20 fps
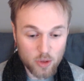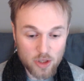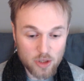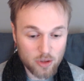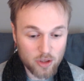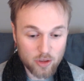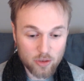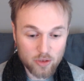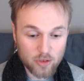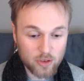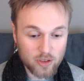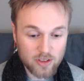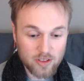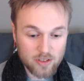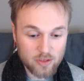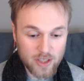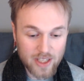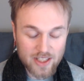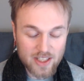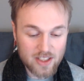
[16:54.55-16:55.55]
You're
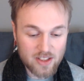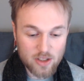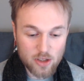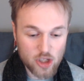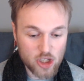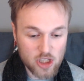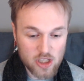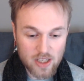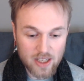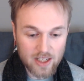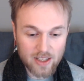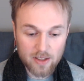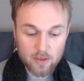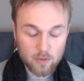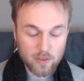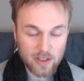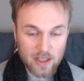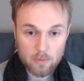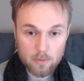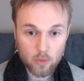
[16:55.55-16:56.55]
ready to share and
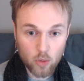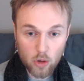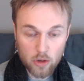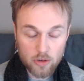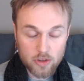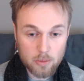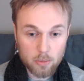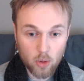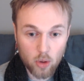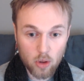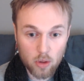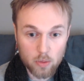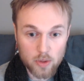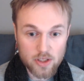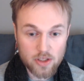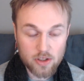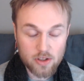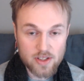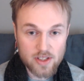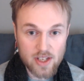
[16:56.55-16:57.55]
be vulnerable
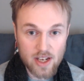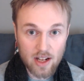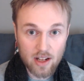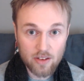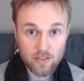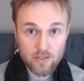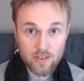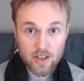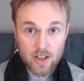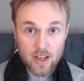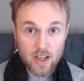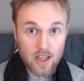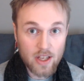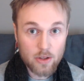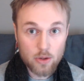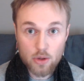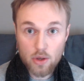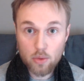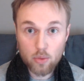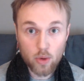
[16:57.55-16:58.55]
with yourself
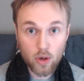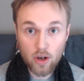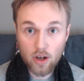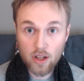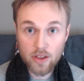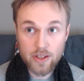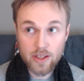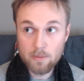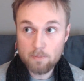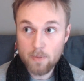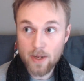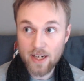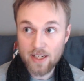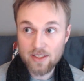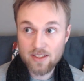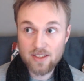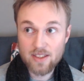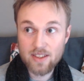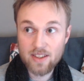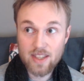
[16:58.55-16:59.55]
to a world that
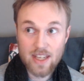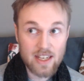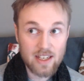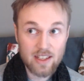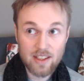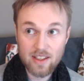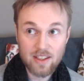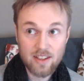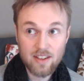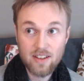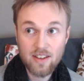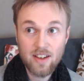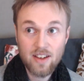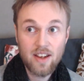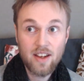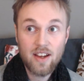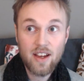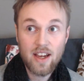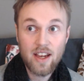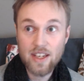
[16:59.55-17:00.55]
might think
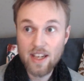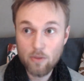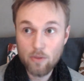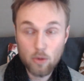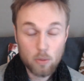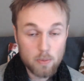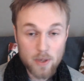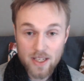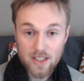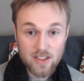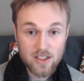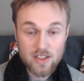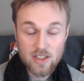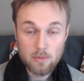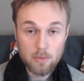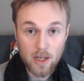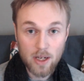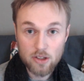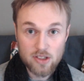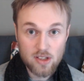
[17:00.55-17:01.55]
and have opinions
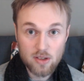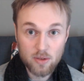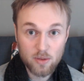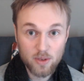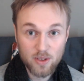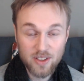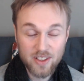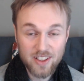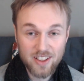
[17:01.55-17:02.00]
about you.